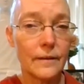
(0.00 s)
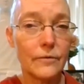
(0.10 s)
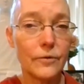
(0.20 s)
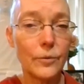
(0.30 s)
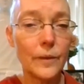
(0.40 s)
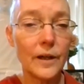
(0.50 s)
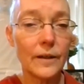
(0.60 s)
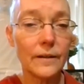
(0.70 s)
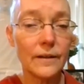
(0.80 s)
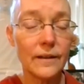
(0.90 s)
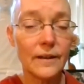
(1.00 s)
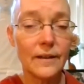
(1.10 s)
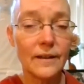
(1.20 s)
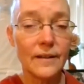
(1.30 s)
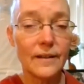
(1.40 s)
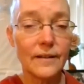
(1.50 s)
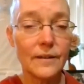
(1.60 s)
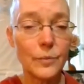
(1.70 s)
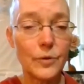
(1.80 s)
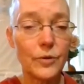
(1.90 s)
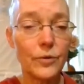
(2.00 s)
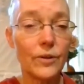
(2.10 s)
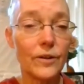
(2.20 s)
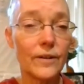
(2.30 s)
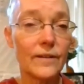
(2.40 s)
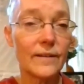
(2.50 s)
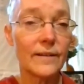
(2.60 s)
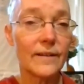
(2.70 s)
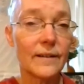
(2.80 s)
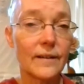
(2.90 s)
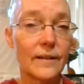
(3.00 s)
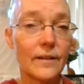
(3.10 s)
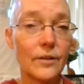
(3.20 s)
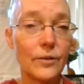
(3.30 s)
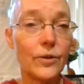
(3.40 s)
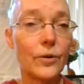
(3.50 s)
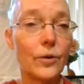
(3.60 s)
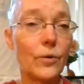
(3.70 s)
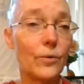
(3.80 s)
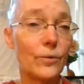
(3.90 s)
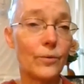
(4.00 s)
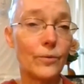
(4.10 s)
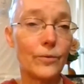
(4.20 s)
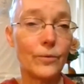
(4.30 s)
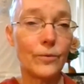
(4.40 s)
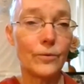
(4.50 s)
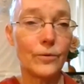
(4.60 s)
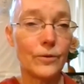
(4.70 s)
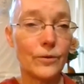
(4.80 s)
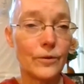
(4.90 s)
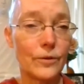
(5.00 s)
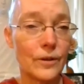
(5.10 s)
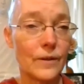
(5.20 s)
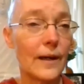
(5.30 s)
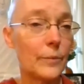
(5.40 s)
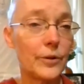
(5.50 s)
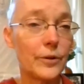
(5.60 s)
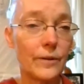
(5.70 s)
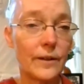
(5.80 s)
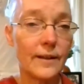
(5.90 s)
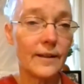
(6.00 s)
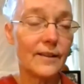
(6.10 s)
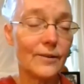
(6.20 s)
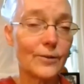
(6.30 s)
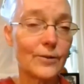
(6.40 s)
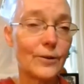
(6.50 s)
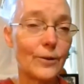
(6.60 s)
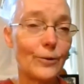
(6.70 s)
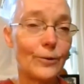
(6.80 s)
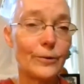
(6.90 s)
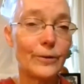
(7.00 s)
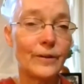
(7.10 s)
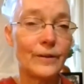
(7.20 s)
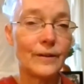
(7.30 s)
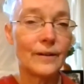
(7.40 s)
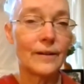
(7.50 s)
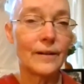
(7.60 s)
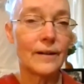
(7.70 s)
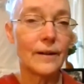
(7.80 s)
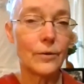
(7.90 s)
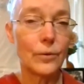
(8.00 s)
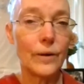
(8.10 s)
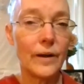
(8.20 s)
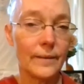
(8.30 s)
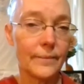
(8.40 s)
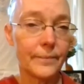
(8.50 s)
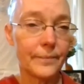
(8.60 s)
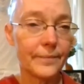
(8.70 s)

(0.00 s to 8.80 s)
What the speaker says: If your mind is pure, you go to that purity. There's no other way.